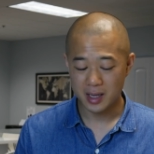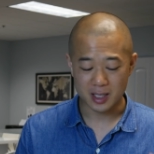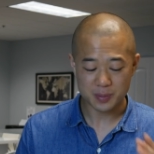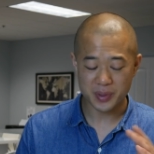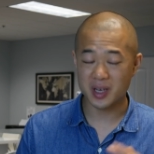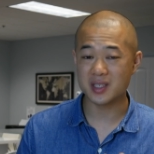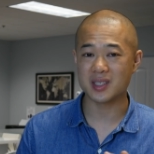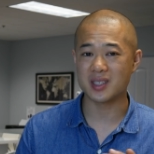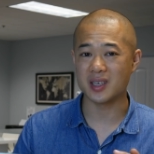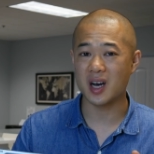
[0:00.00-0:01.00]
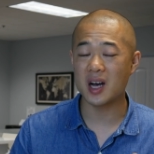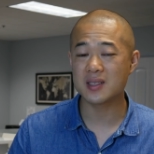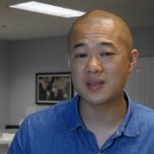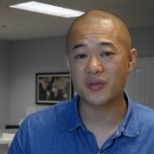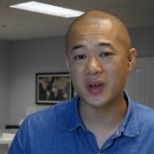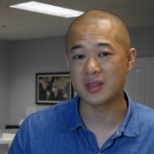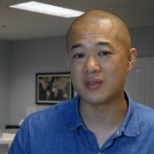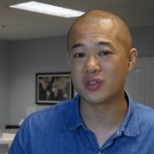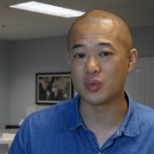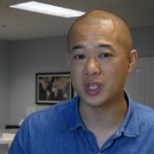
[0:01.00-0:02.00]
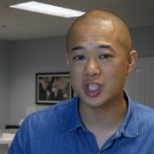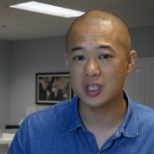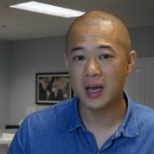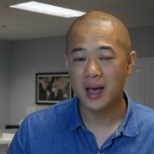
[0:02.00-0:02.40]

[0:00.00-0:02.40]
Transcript: It's because it's a cost effective switch